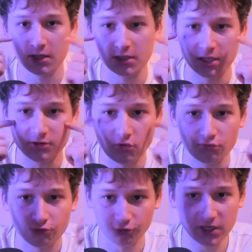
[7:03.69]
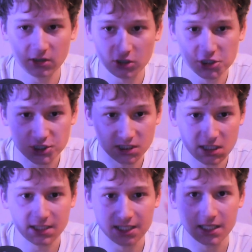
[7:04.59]
you don't realise you
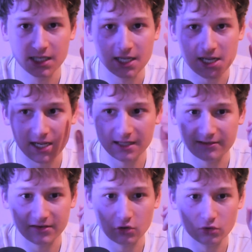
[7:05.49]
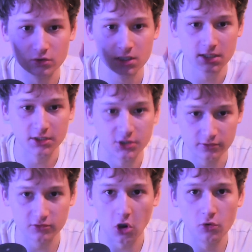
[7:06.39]
need it until you
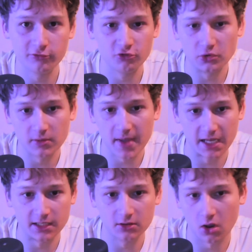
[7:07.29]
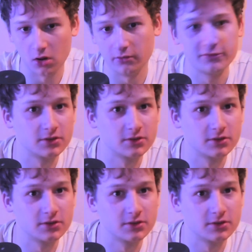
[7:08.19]
go through the pain of